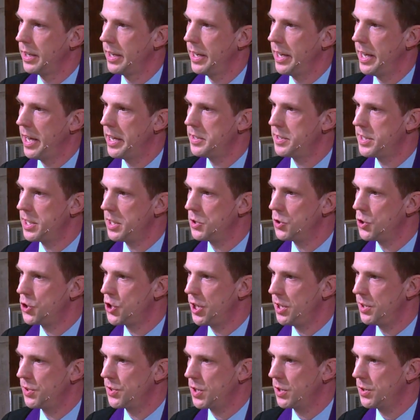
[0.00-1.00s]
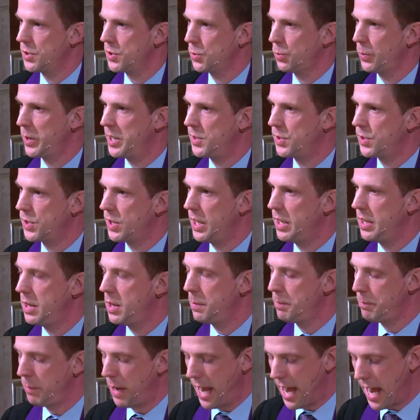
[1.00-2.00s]
And in Jesus, we see
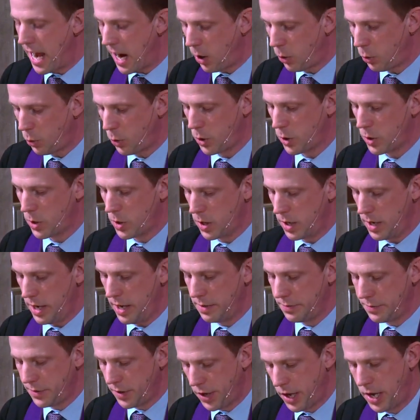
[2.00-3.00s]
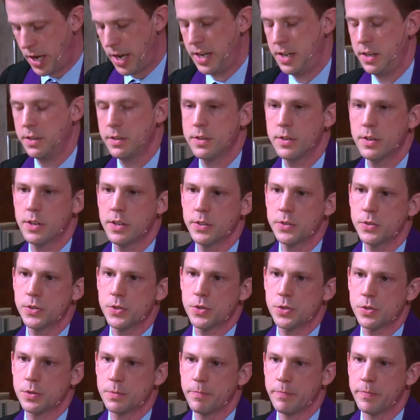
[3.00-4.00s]
the power of
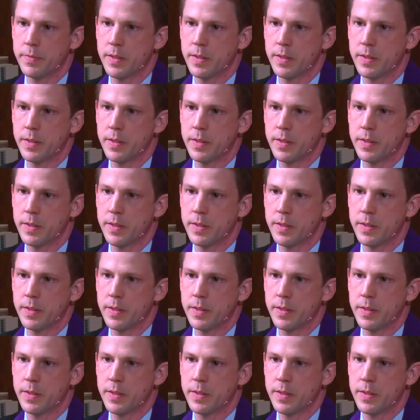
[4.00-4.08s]
kindness.